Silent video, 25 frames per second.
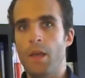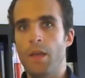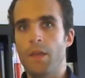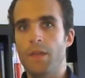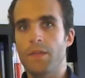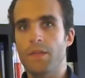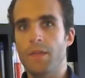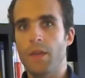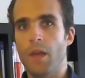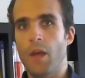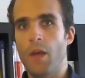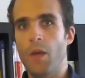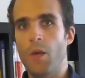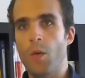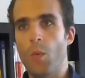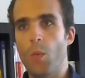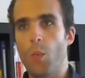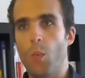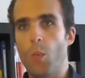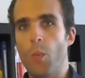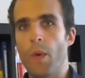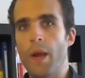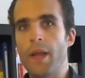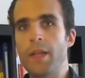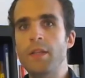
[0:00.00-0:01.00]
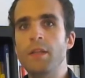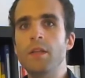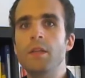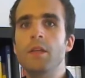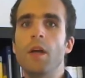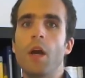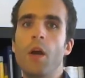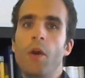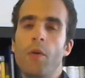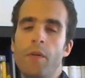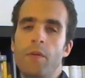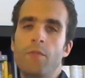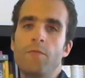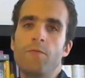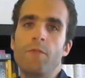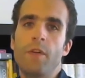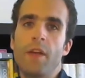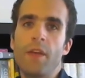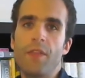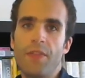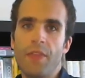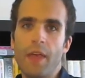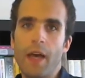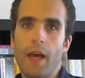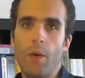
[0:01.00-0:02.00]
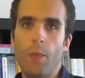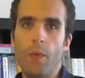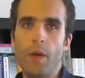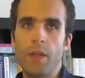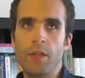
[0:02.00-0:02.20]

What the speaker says: So when you go and read that,